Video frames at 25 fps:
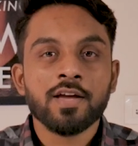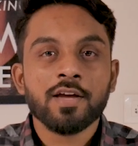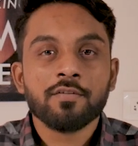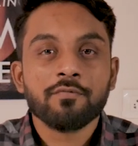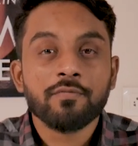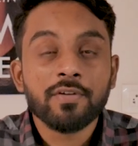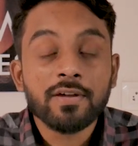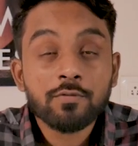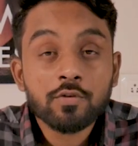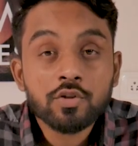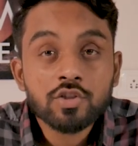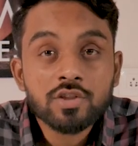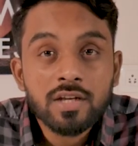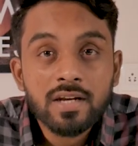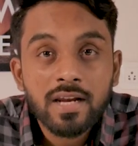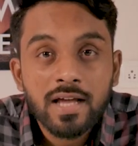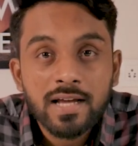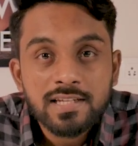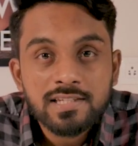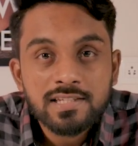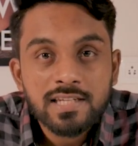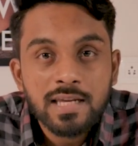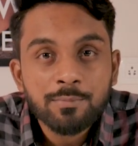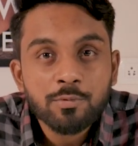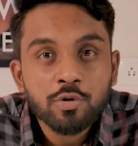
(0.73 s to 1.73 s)
When was the
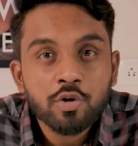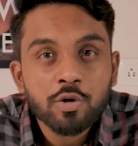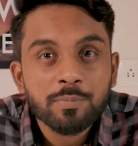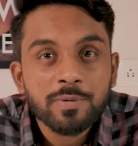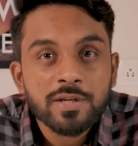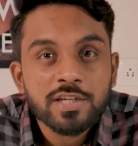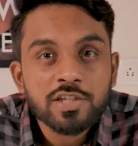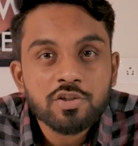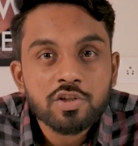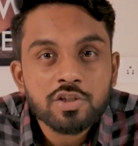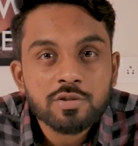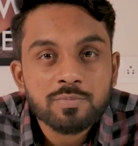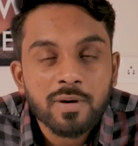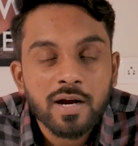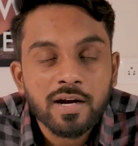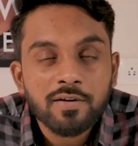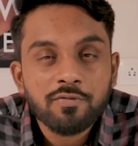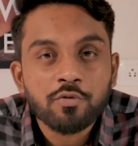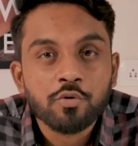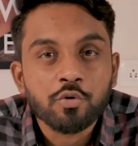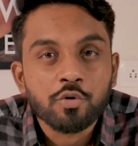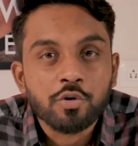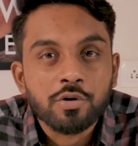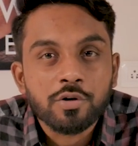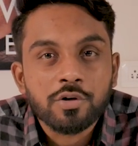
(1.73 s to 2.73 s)
last time you replaced your
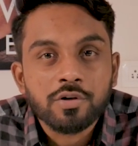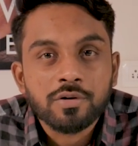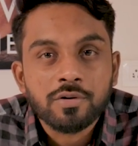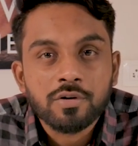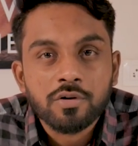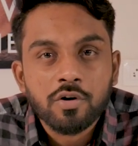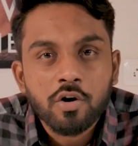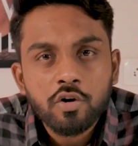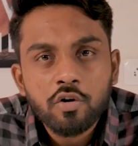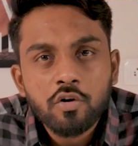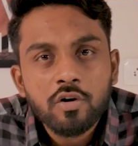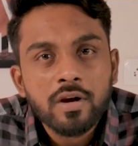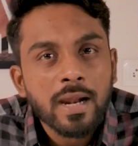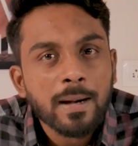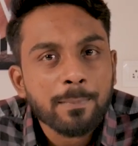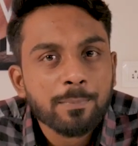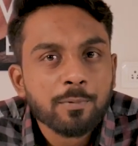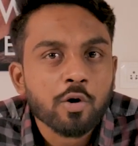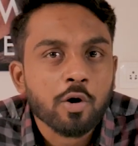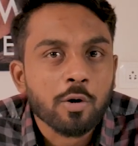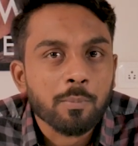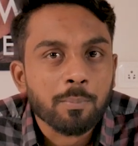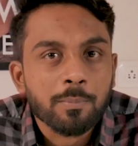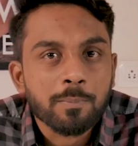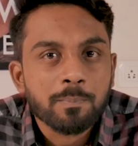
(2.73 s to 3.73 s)
smartphone or your
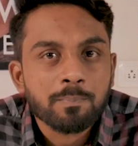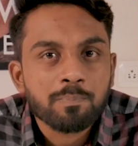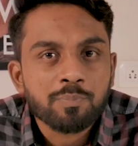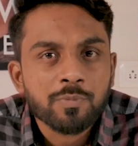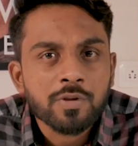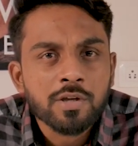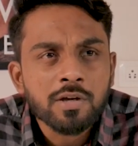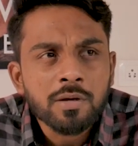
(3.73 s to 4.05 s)
laptop?